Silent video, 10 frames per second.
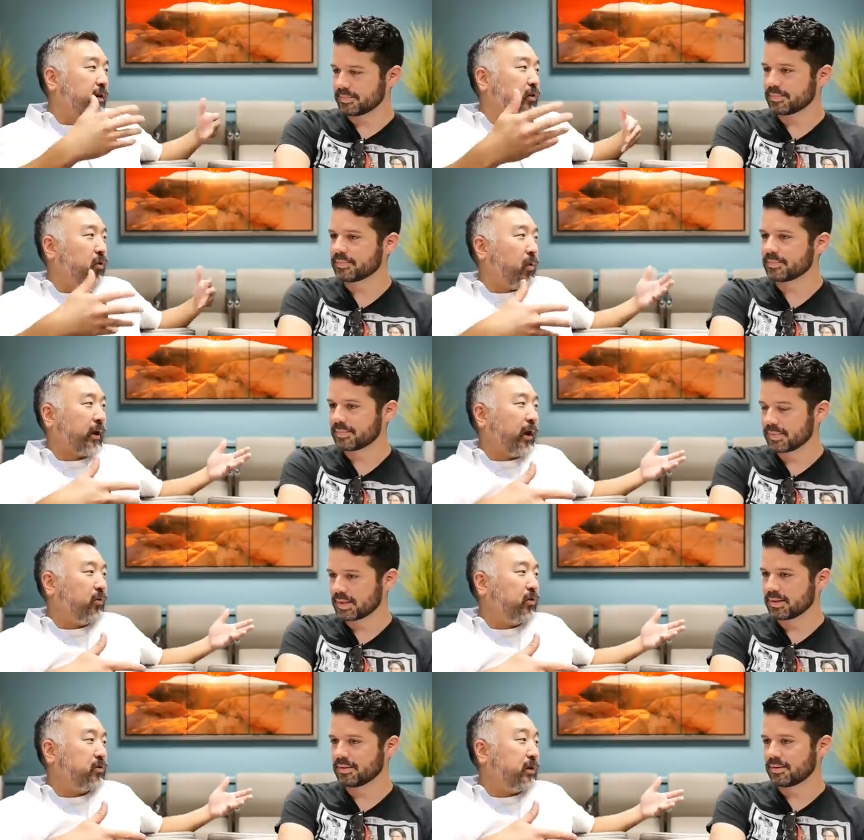Speaker 1: You know, why
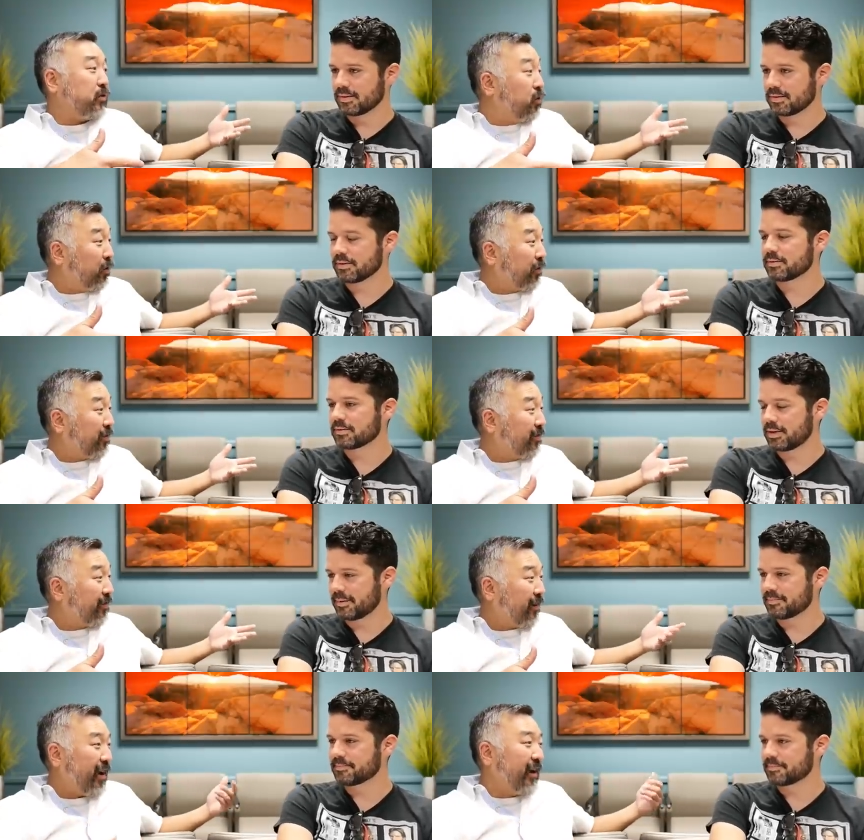can't we use these tools?" Yeah.
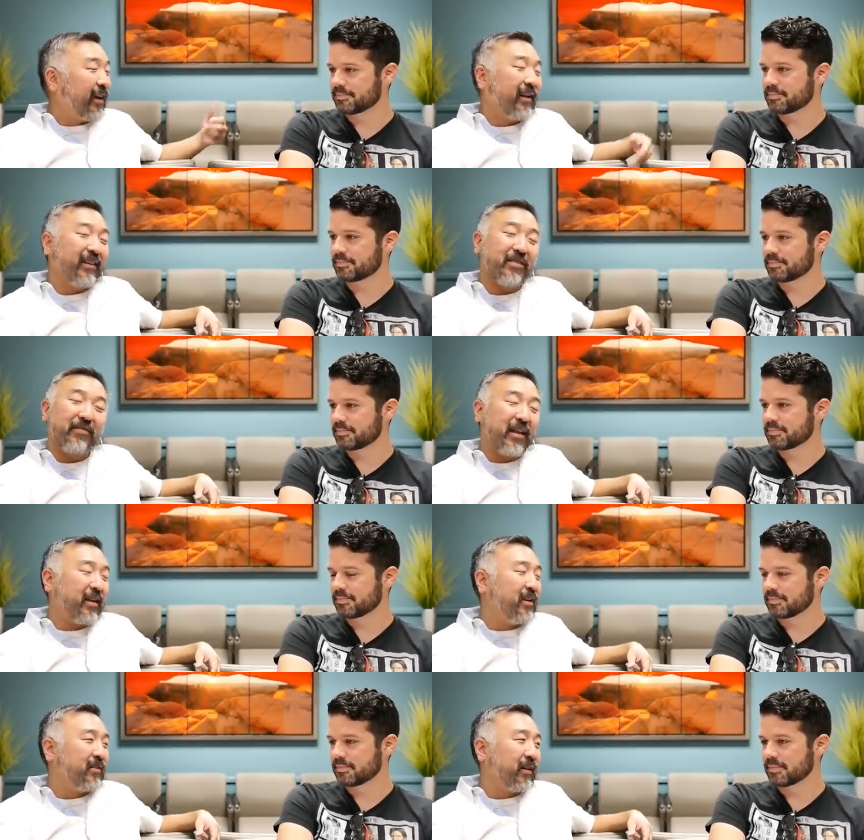Right. Yeah, it's
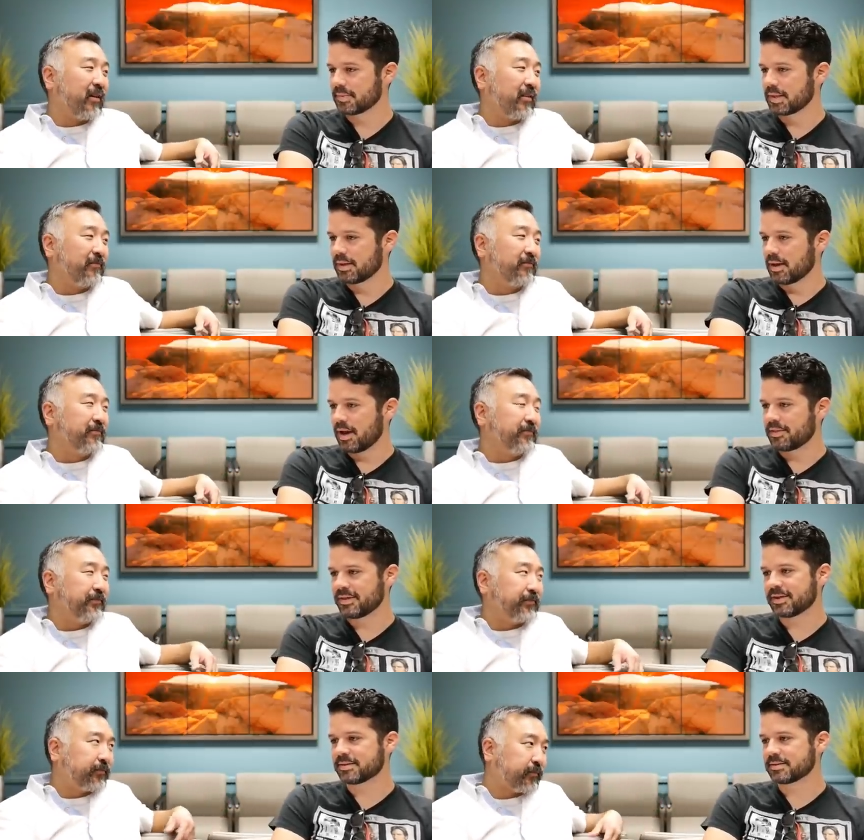fantastic.
Speaker 2: I
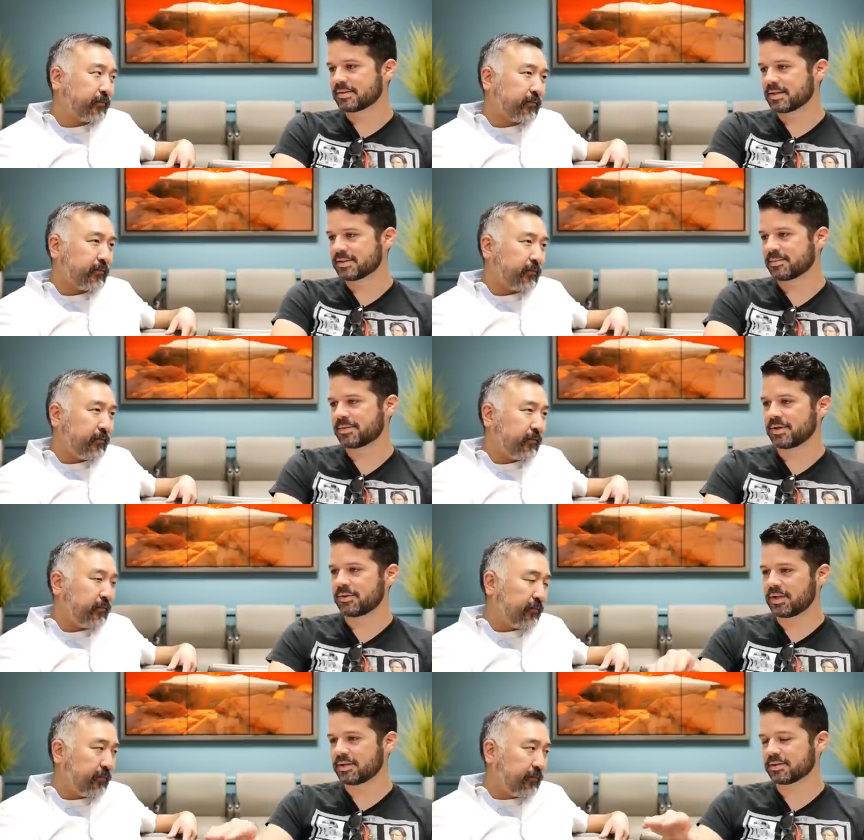think that's that's something
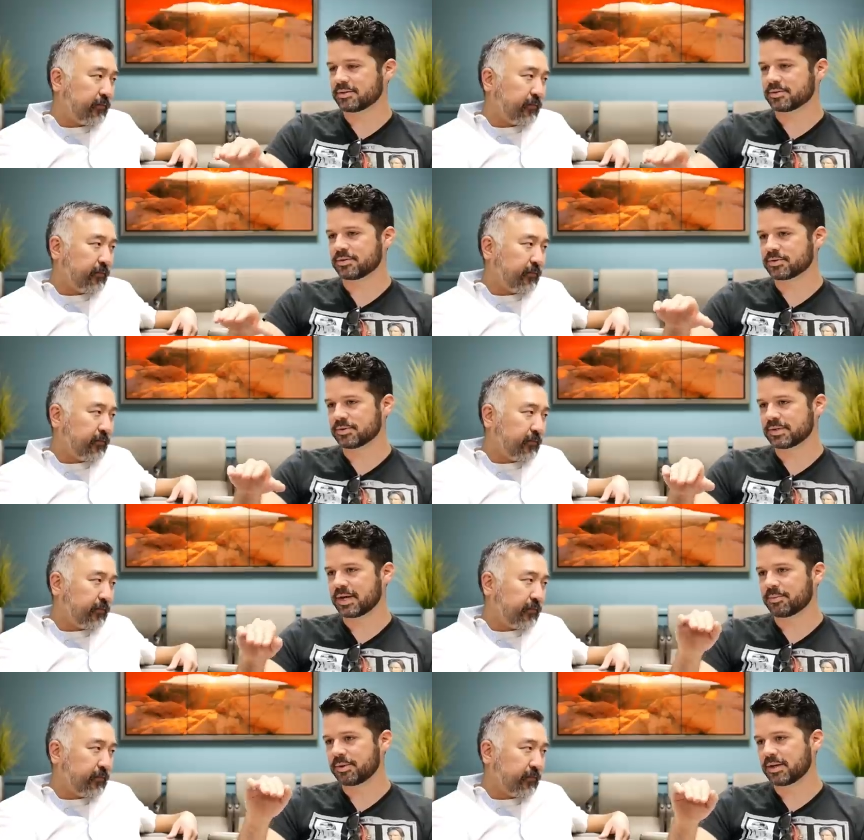unique to the surgical
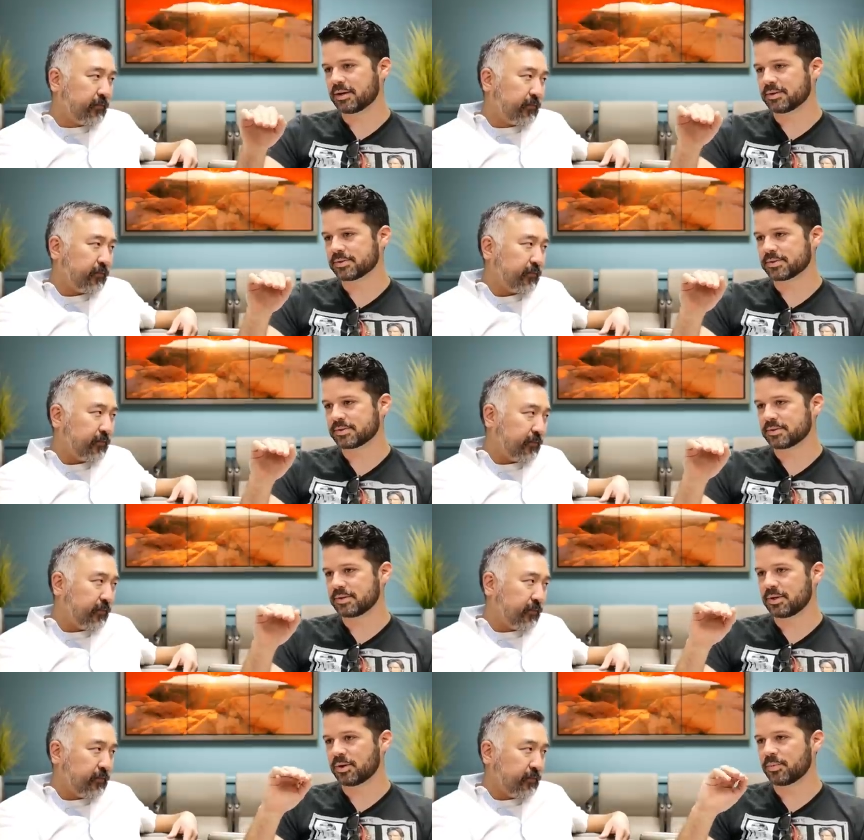tech because
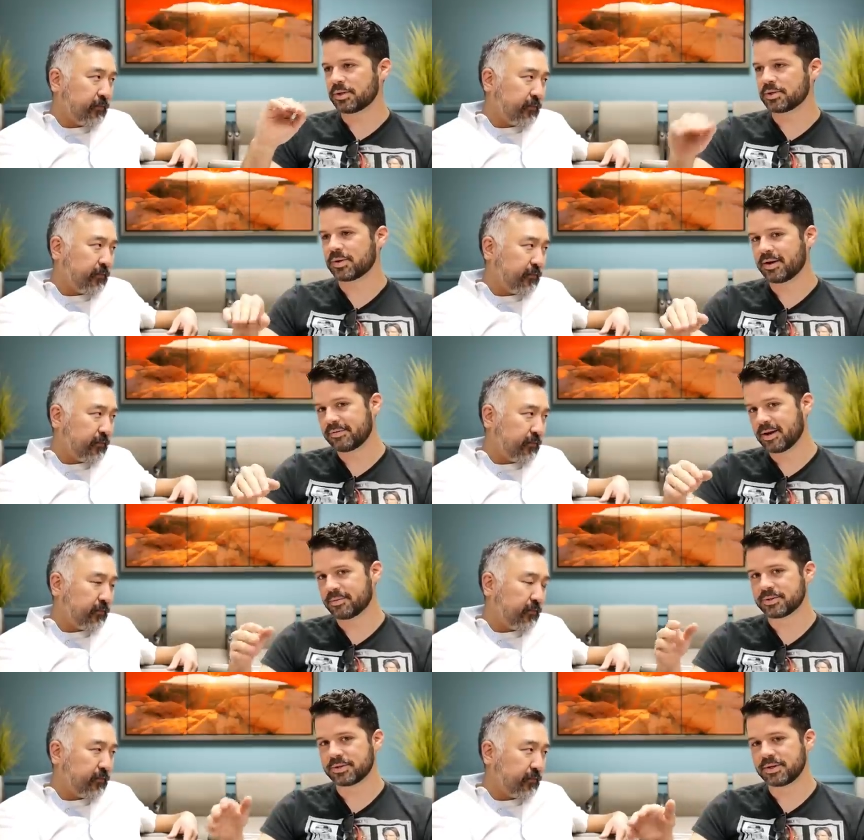you know we do have the
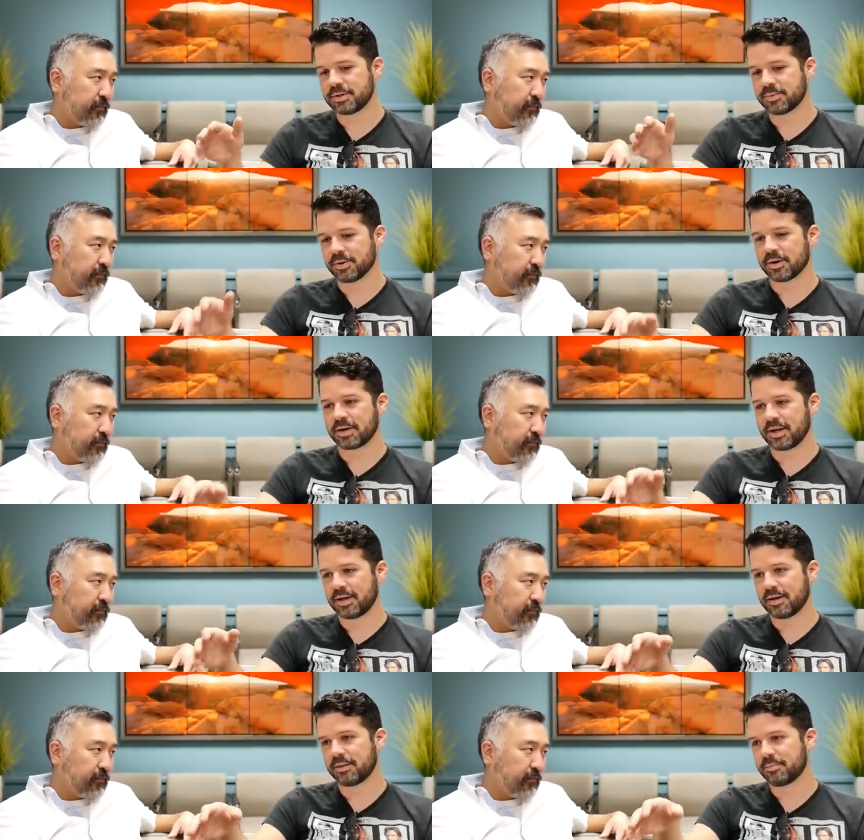opportunity to work
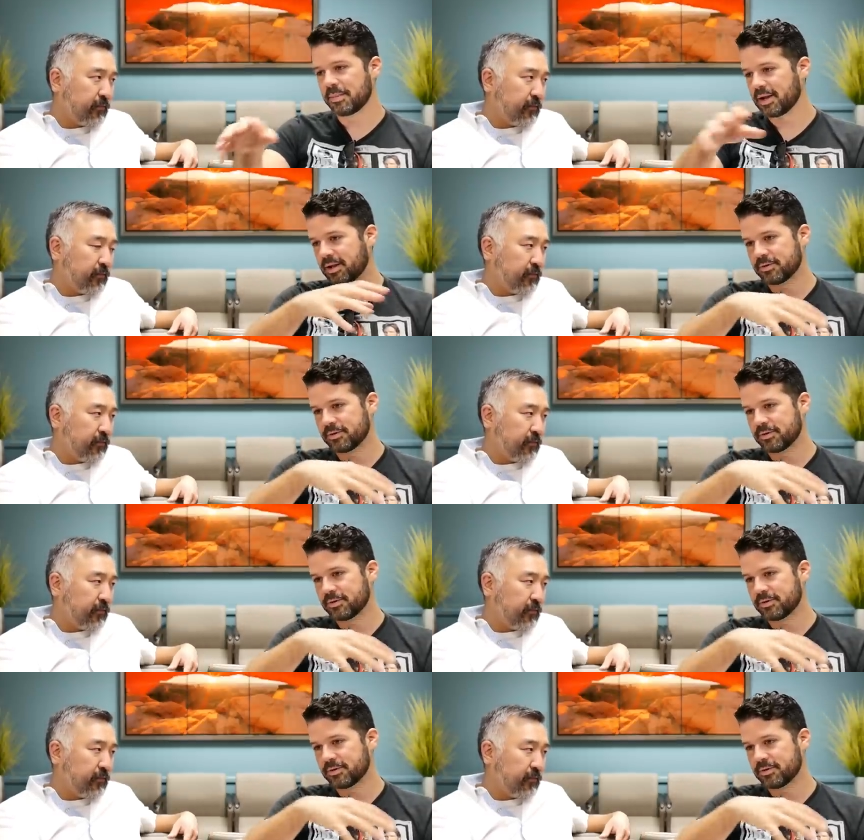in many other